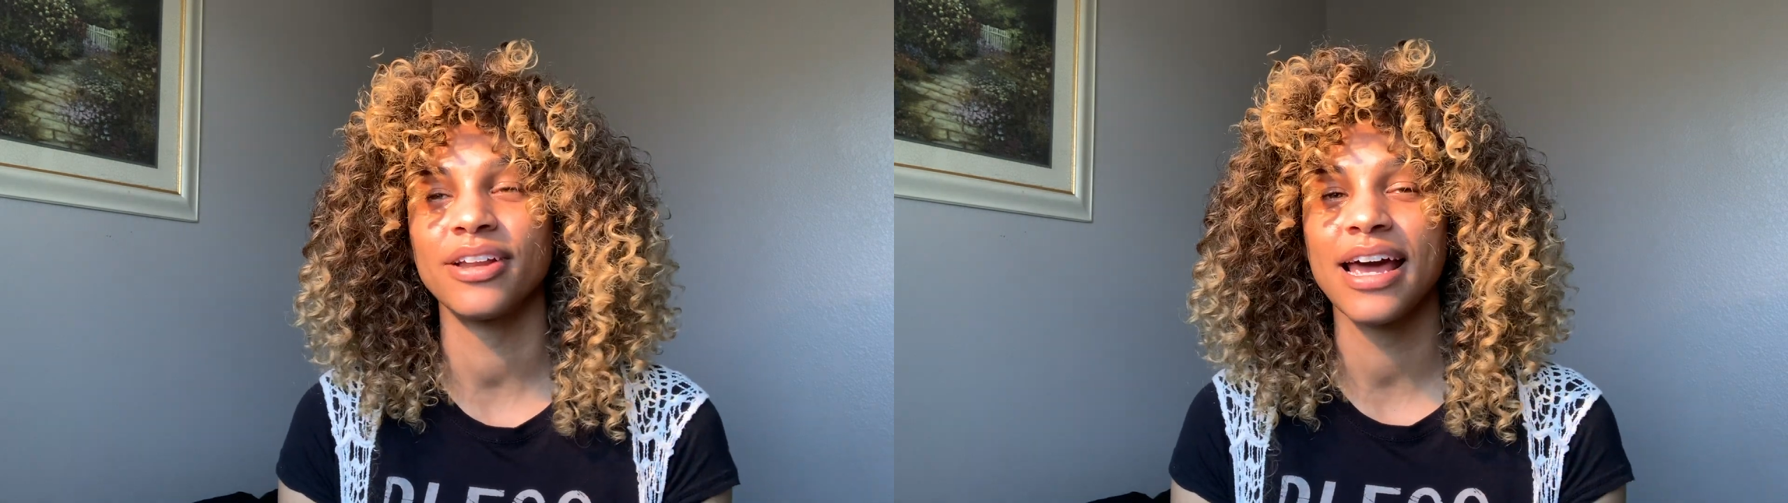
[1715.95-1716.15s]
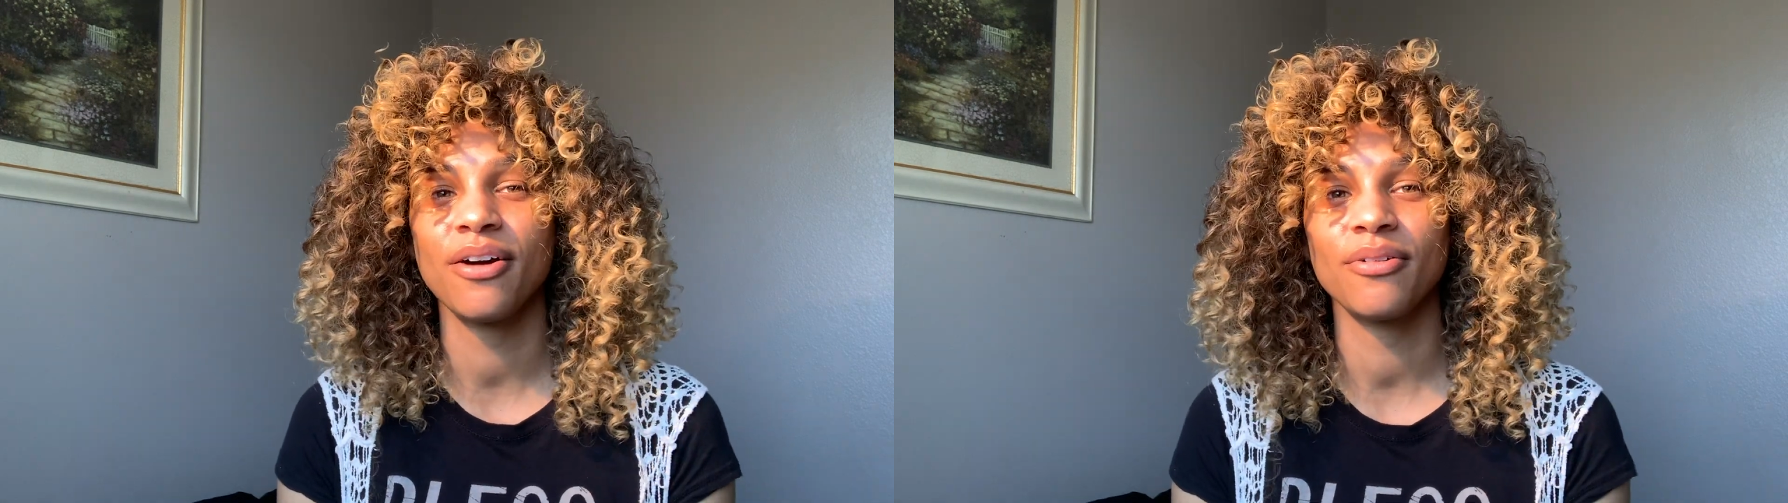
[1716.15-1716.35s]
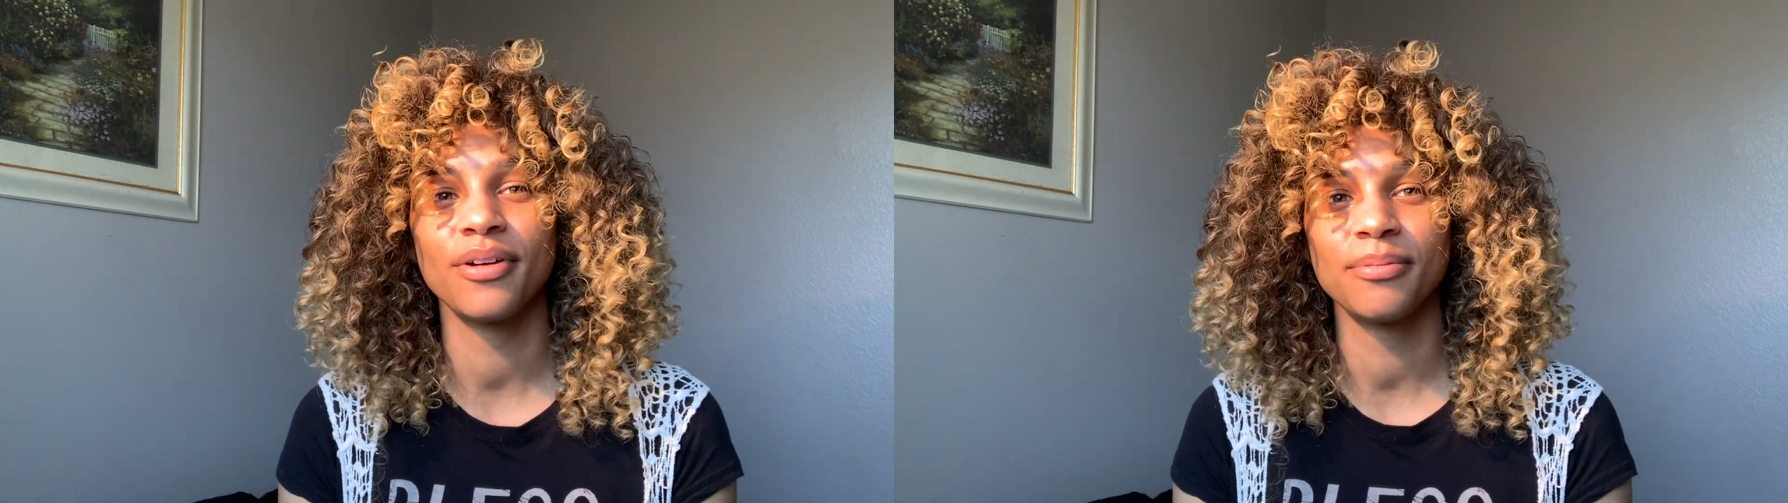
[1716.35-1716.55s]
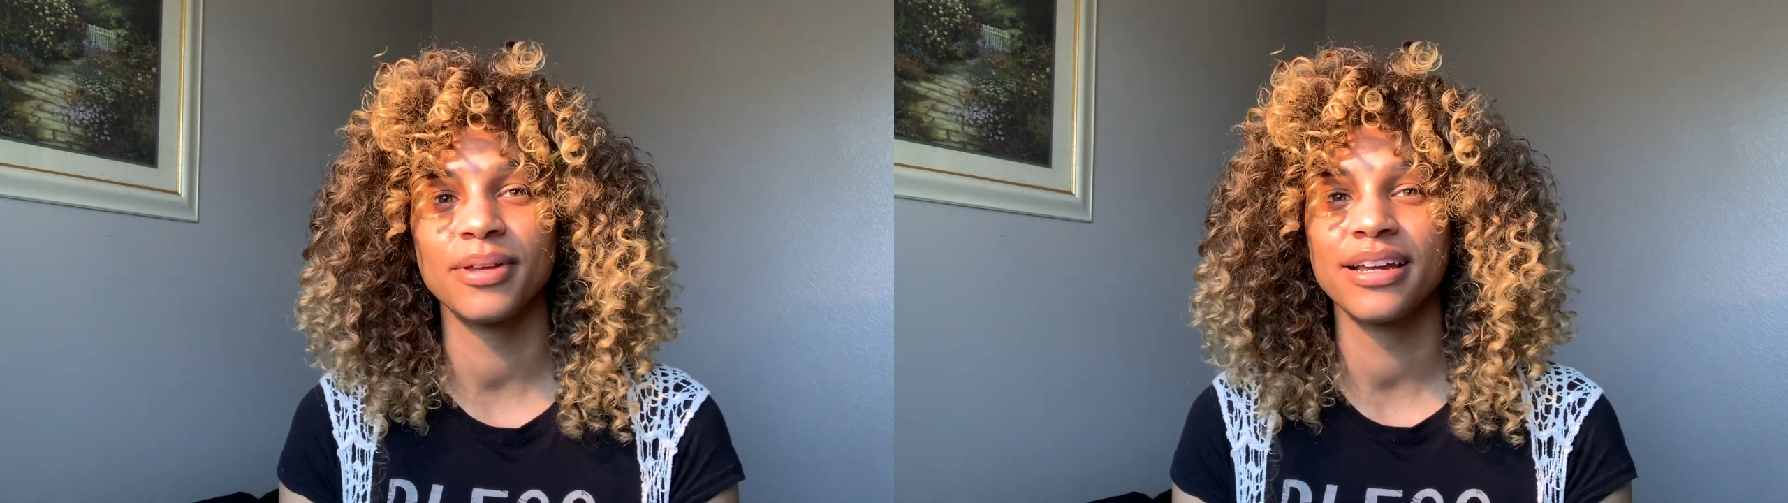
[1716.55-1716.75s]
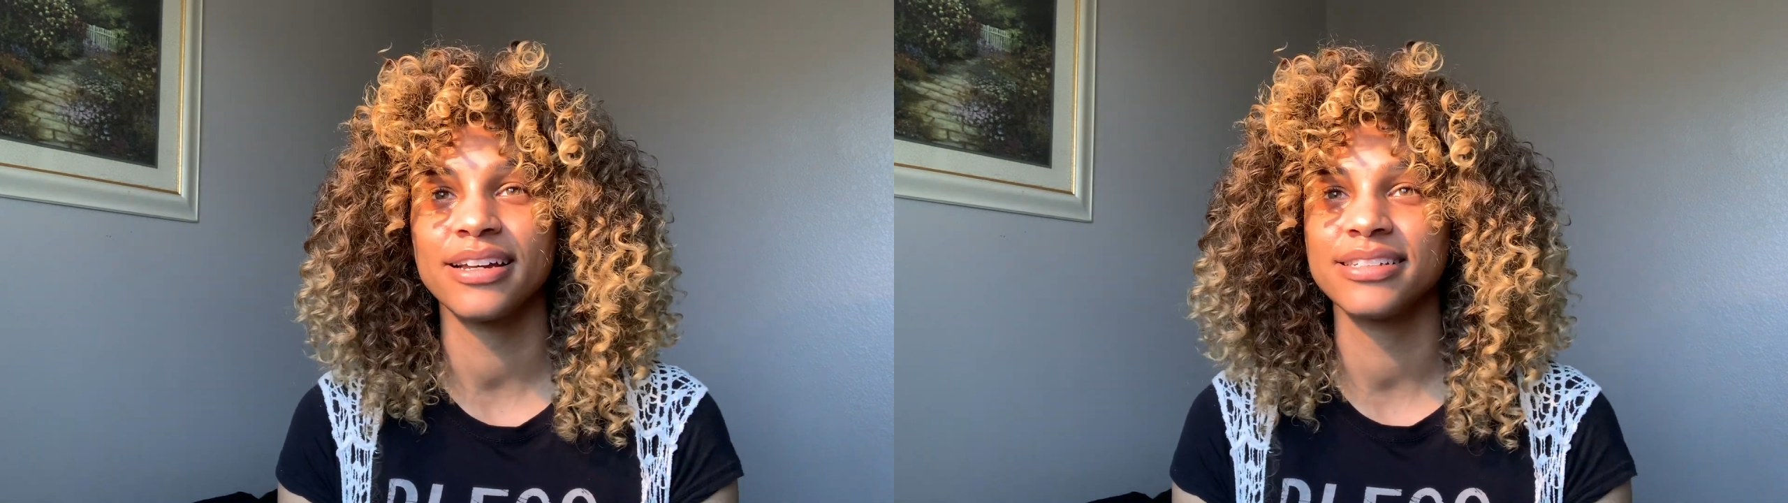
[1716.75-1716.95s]
an hour
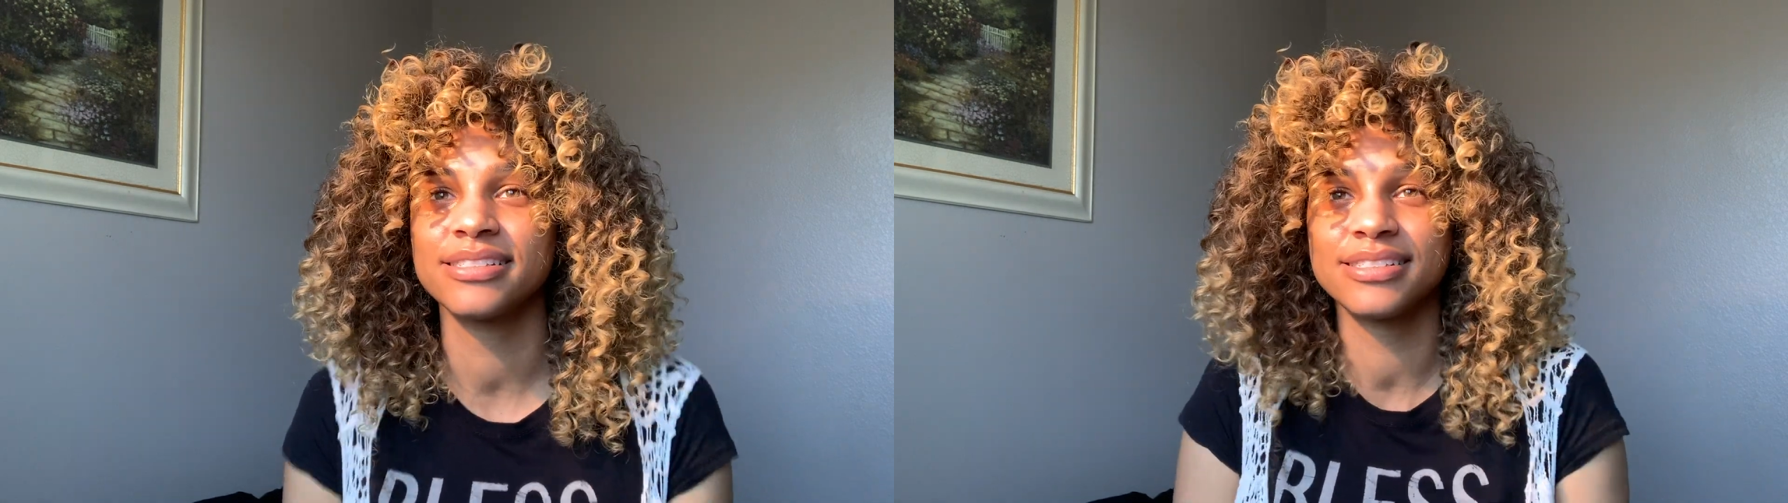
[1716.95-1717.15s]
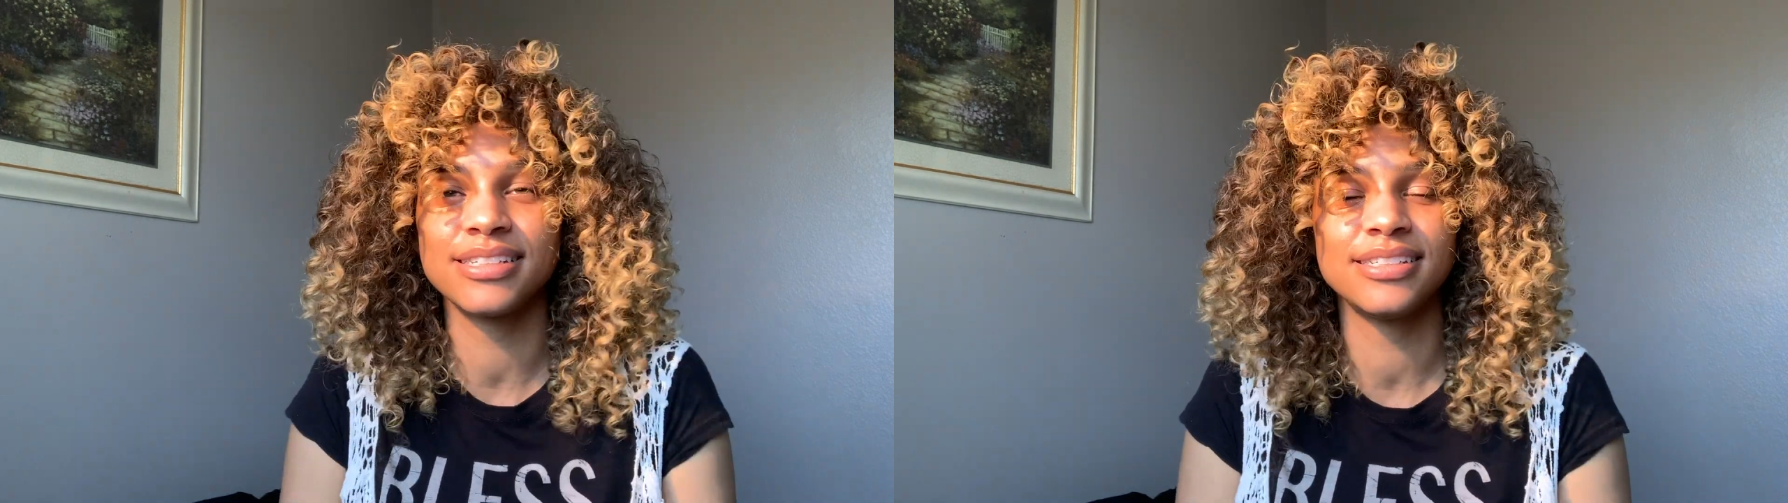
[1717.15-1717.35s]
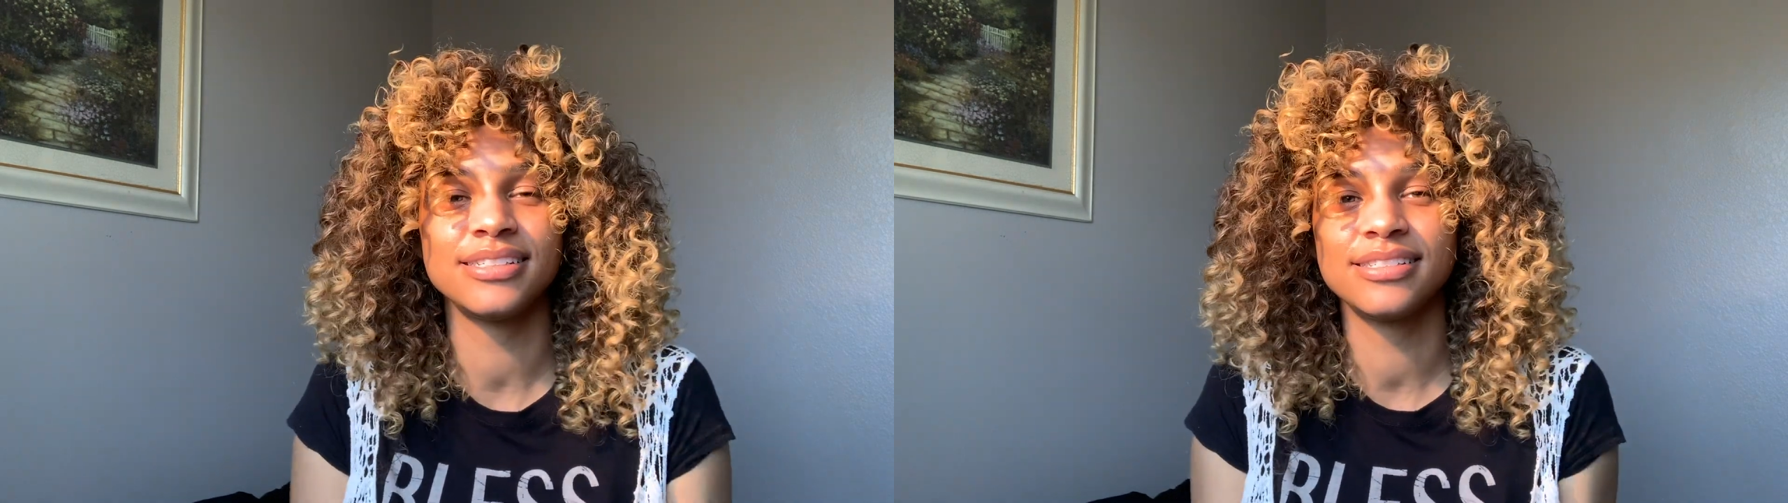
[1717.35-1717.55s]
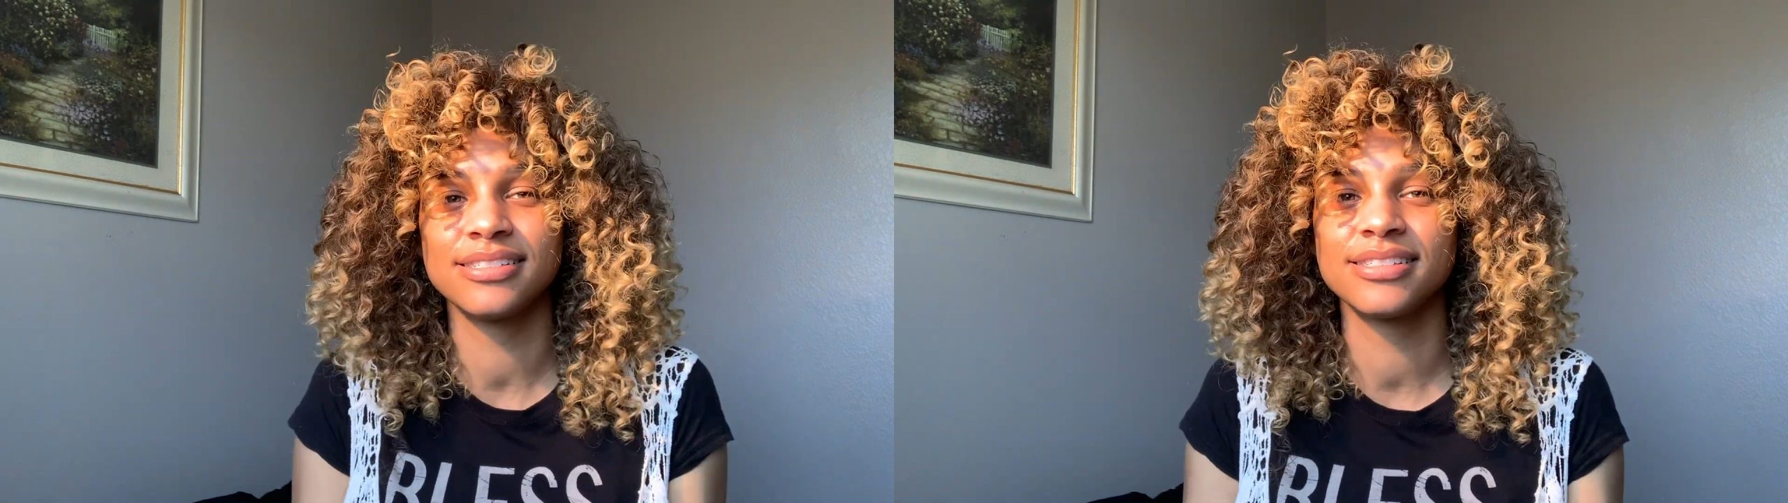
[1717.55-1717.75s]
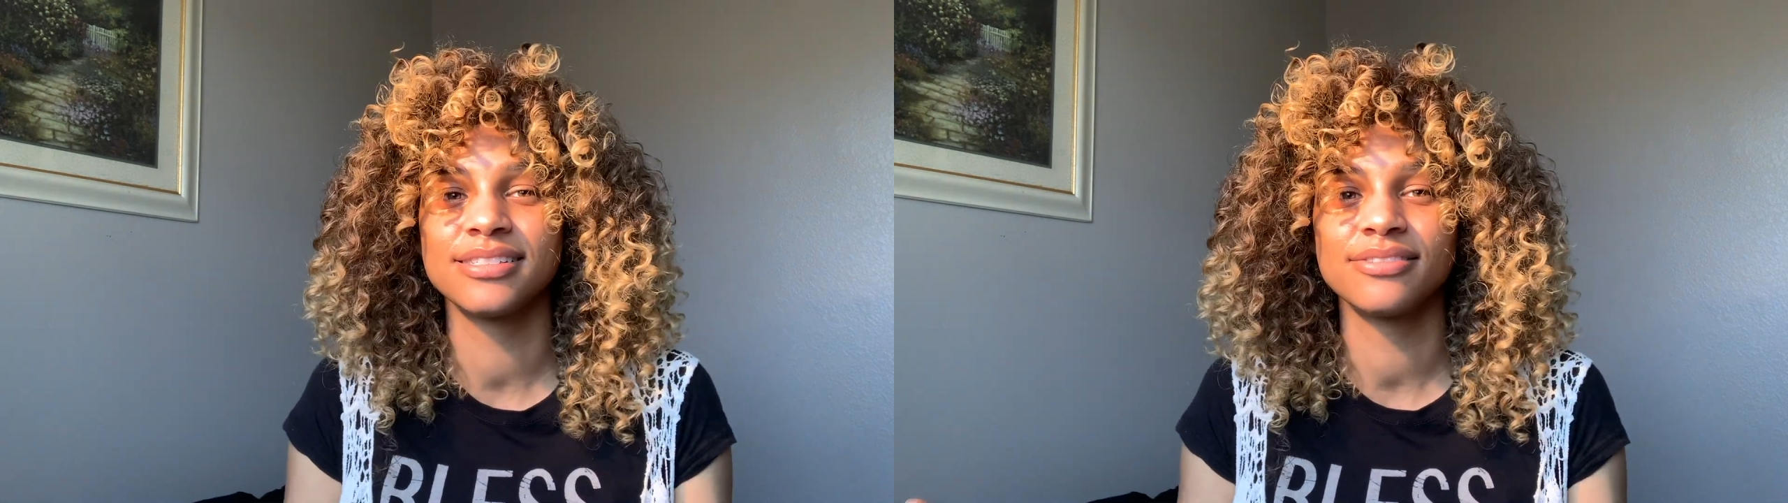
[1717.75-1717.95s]
because he's